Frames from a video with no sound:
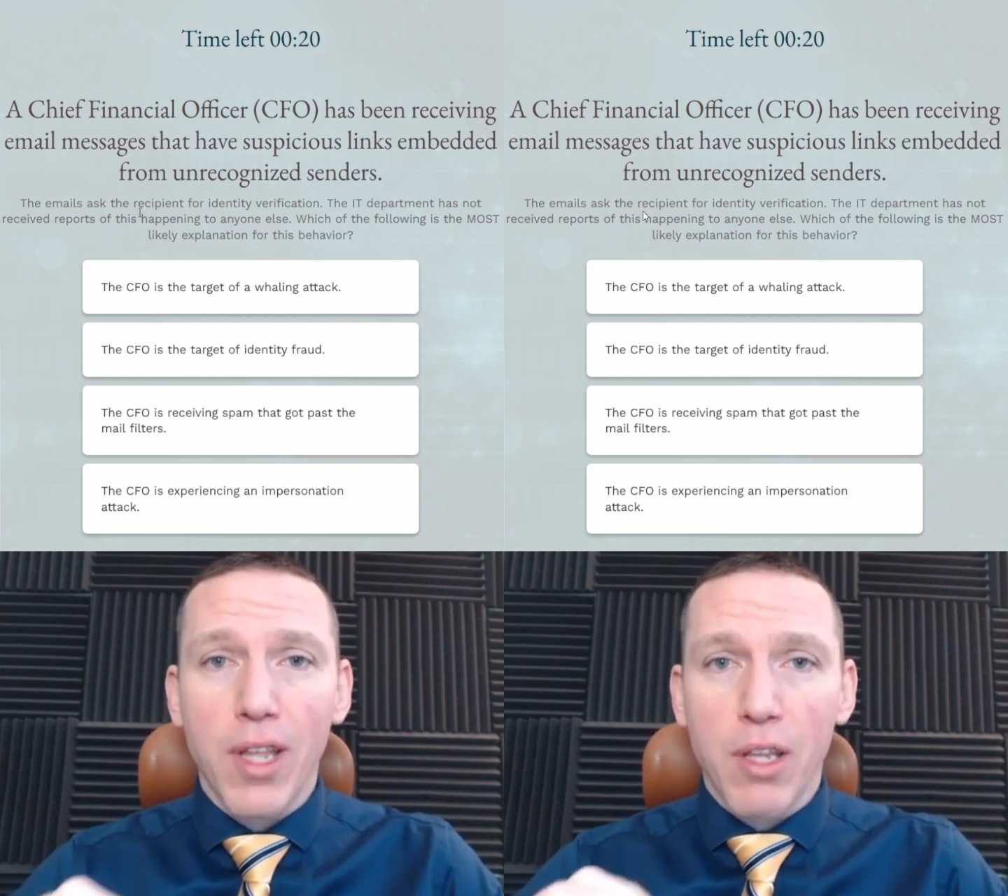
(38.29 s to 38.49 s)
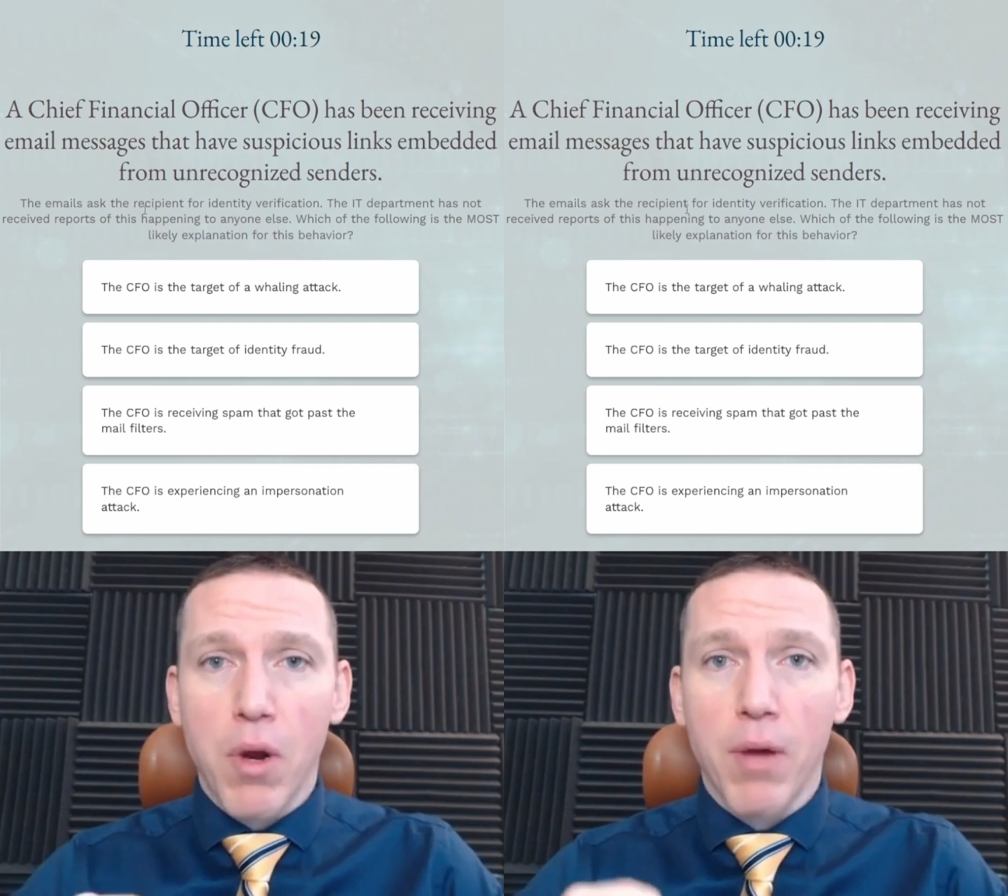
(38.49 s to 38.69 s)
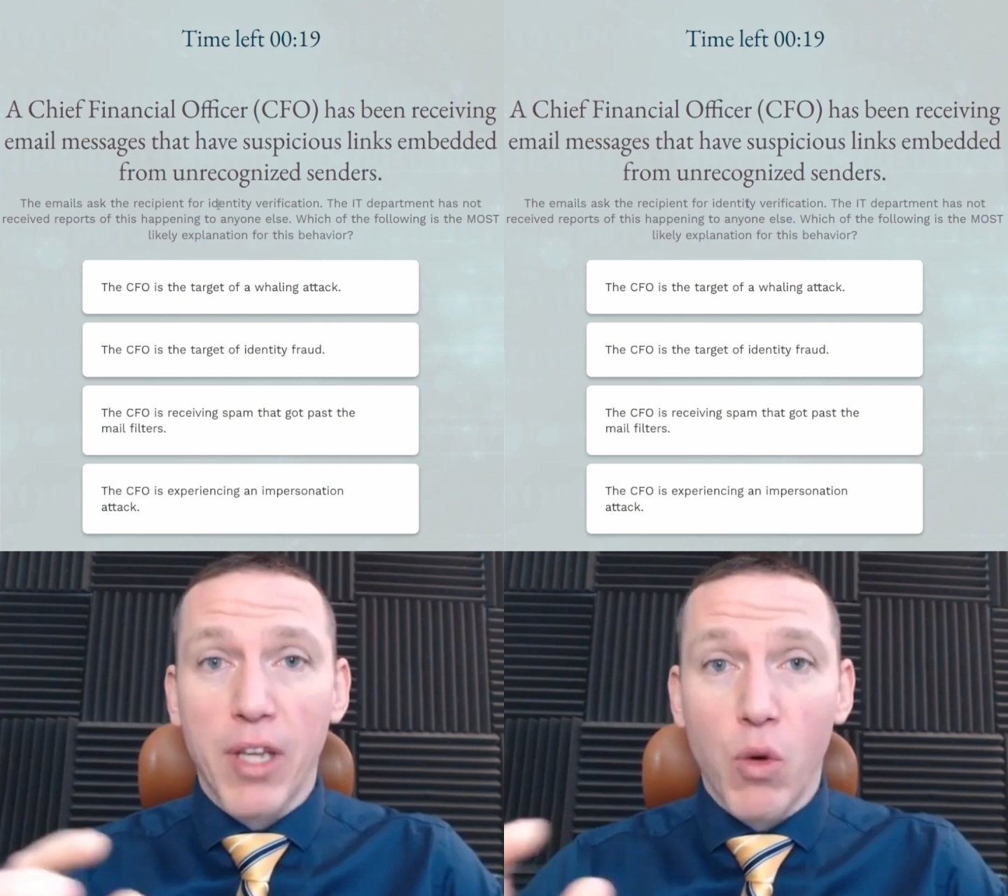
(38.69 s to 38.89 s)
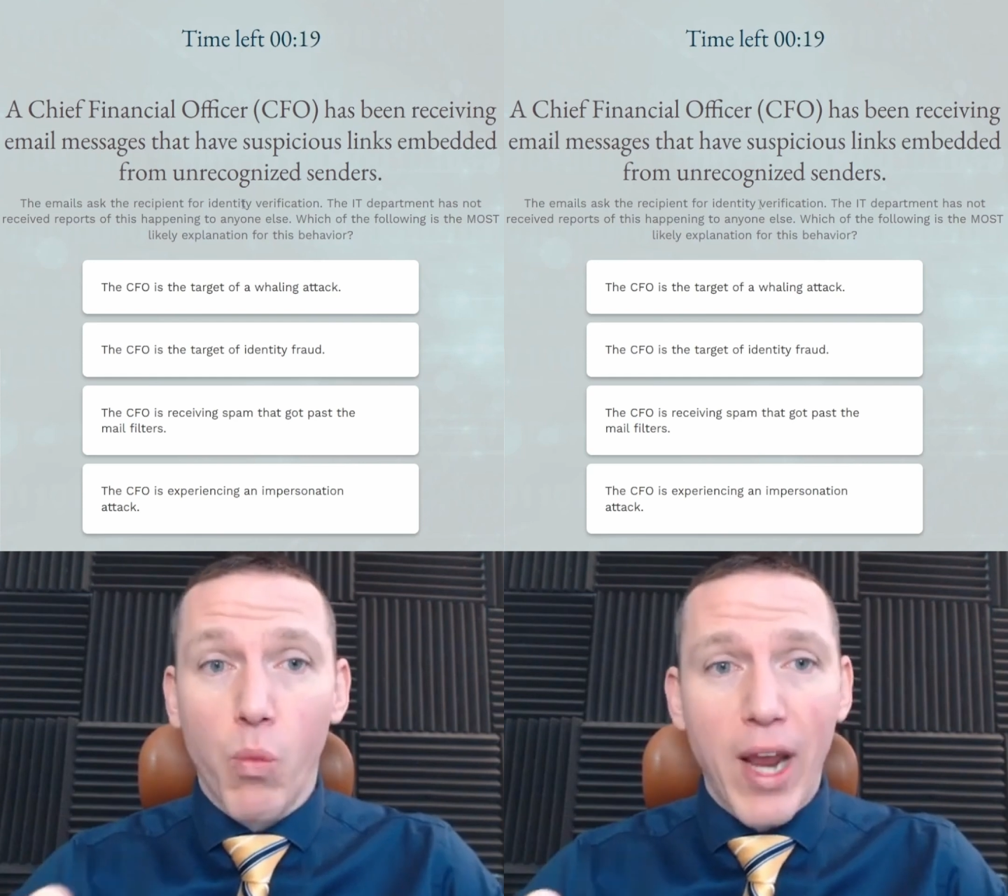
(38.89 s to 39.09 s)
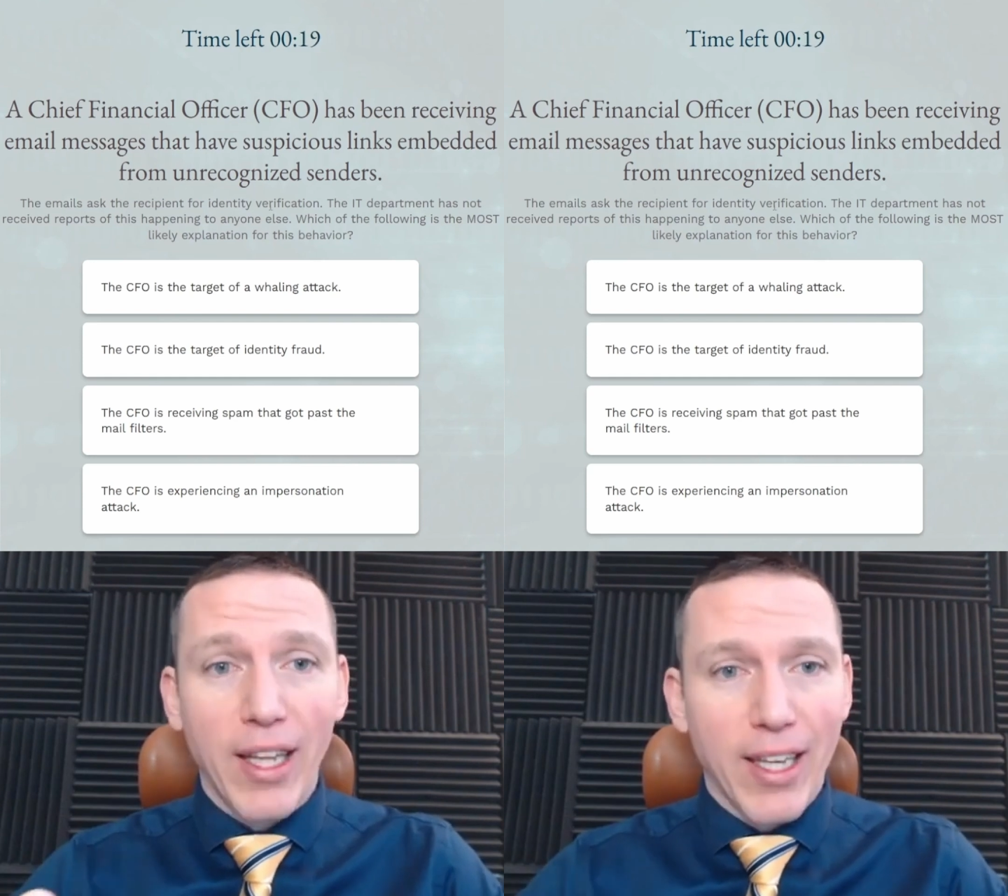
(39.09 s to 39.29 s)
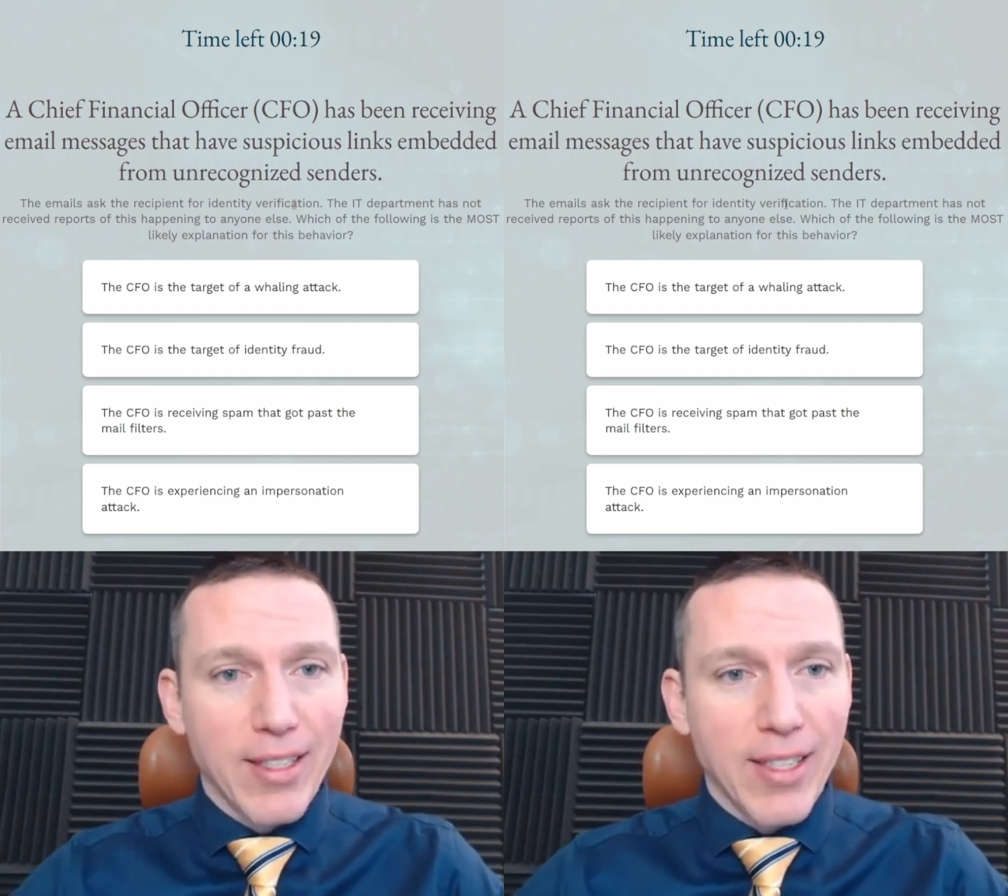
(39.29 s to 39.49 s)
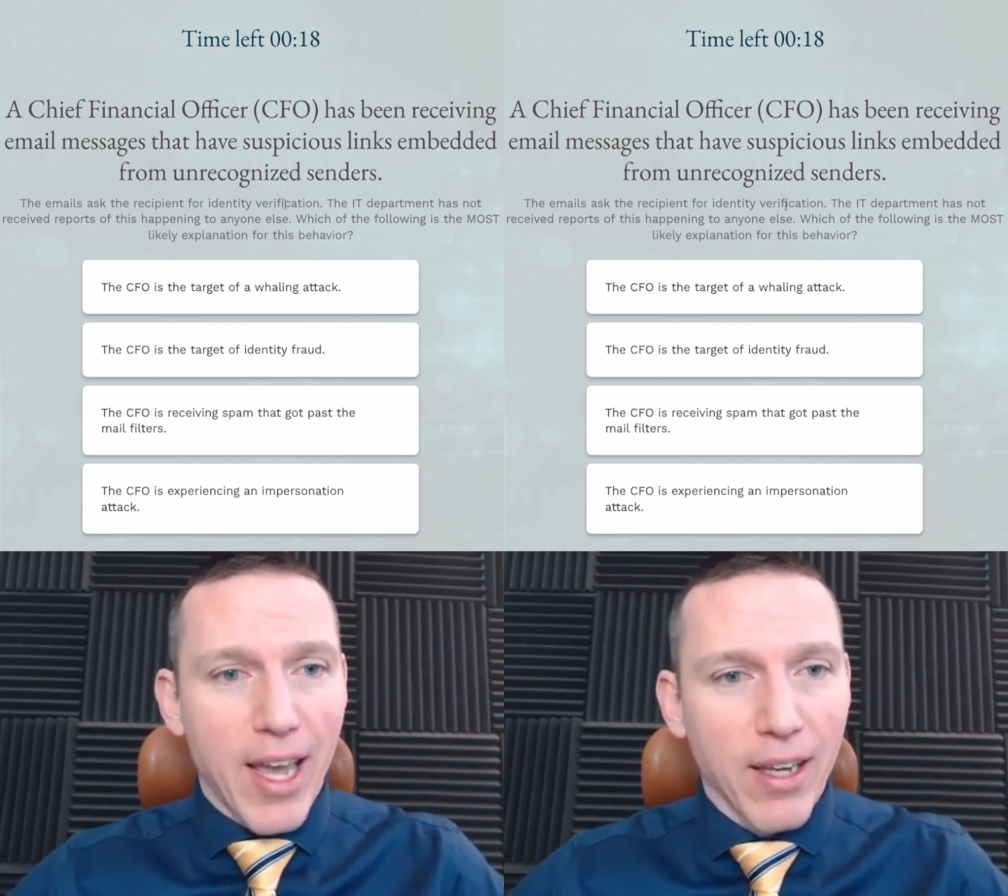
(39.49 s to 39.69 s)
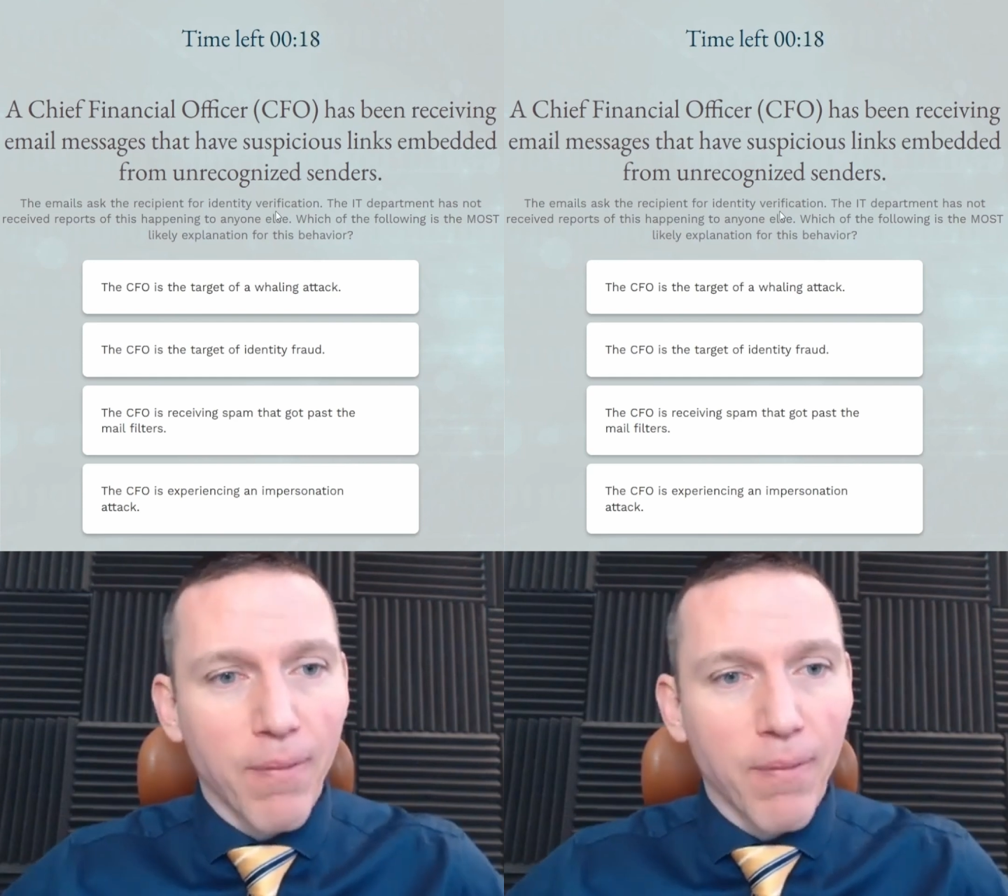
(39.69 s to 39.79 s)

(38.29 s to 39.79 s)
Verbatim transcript: it's probably a whaling attack.